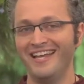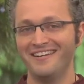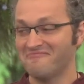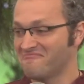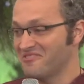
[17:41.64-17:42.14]

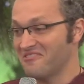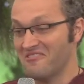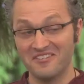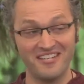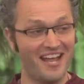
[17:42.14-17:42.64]
and I don't know
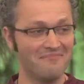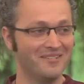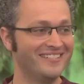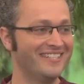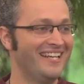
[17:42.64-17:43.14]
if it's going to
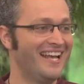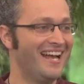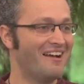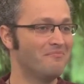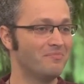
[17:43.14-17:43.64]
happen,
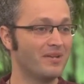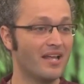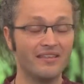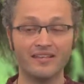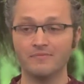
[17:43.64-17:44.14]
um, but I
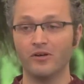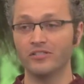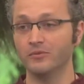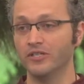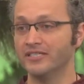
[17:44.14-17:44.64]
think it's
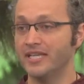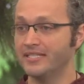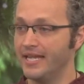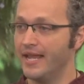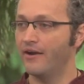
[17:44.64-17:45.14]
possible. It's,
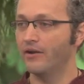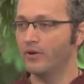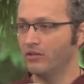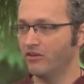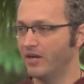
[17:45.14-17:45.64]
it's, the area
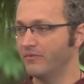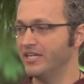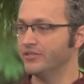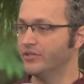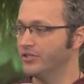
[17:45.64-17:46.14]
where a lot of my
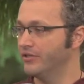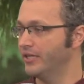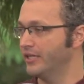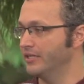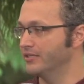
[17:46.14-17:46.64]
research and
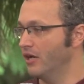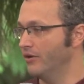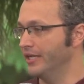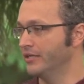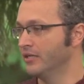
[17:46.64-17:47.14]
thinking is
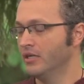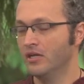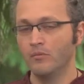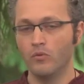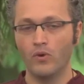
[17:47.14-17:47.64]
going.
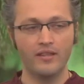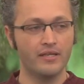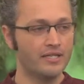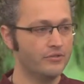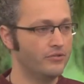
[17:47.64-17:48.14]
But one
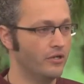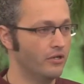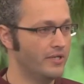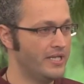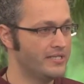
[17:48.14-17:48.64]
thing I do know
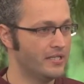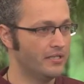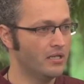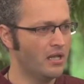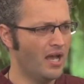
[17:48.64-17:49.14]
is that
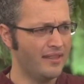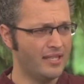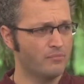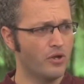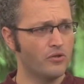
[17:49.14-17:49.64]
I
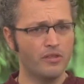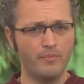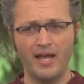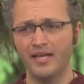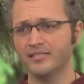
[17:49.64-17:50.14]
think both the
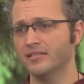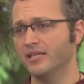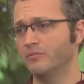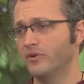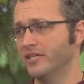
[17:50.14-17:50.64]
past
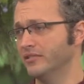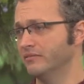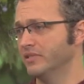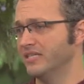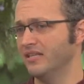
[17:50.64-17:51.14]
and the
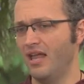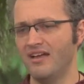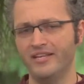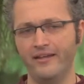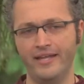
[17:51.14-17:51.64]
present is
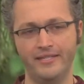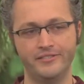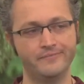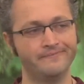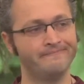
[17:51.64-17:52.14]
alive in our hands.